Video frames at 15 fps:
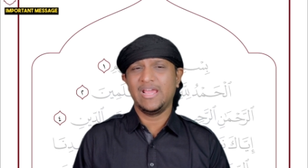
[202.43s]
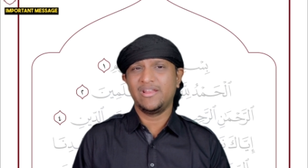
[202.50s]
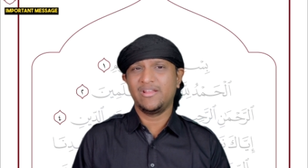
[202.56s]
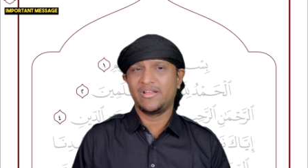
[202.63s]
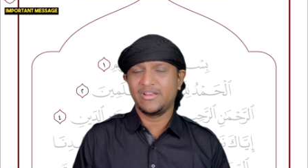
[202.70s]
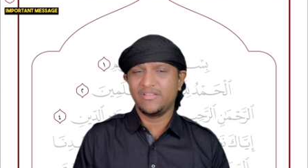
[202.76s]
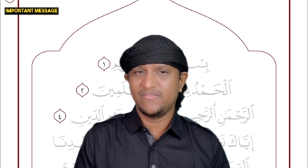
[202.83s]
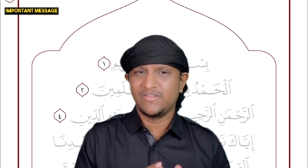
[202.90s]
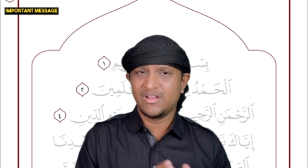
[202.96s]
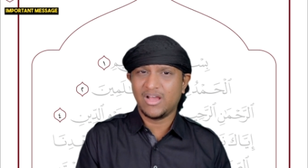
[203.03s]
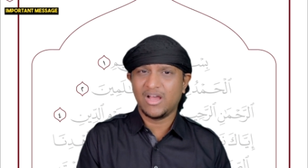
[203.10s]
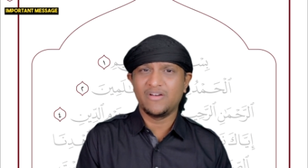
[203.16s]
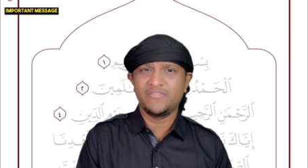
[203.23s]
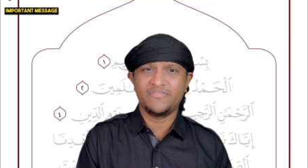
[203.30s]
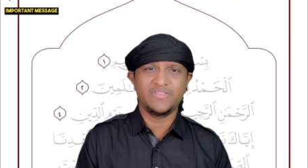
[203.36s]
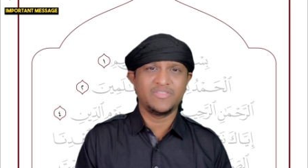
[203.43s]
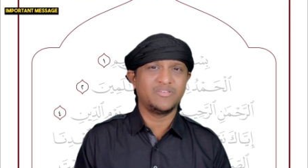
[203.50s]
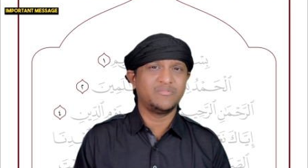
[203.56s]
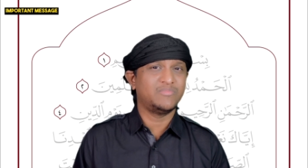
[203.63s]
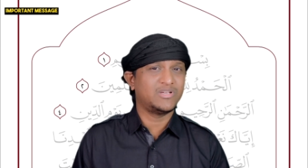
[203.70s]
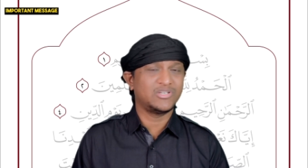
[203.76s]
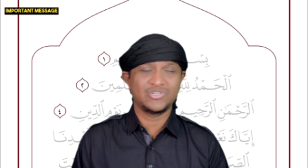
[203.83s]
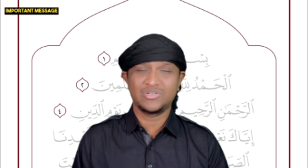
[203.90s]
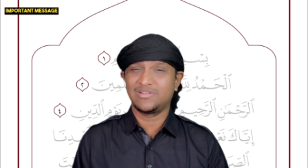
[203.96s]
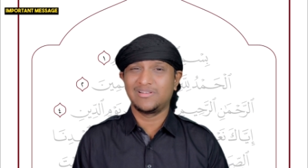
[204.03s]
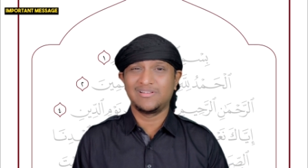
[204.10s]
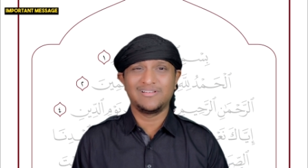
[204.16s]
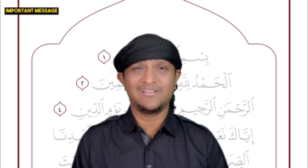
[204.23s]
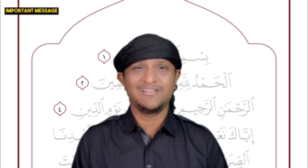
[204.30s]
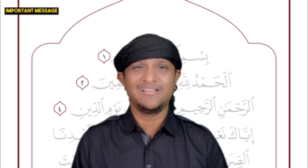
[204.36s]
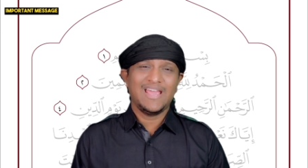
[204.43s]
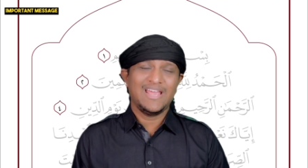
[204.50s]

and are even hafiz, mashallah.